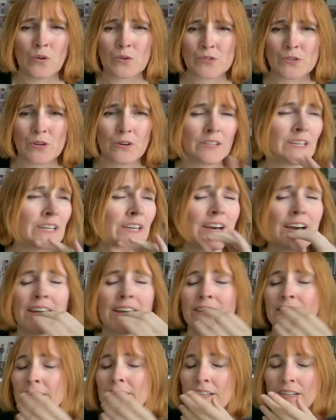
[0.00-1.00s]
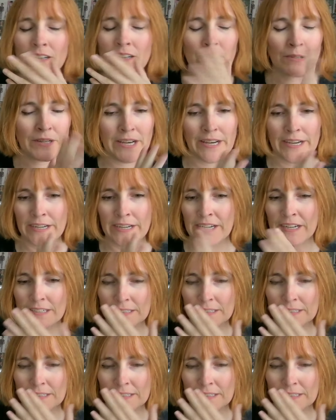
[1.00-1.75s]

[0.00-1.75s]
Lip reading: though. Ian, okay.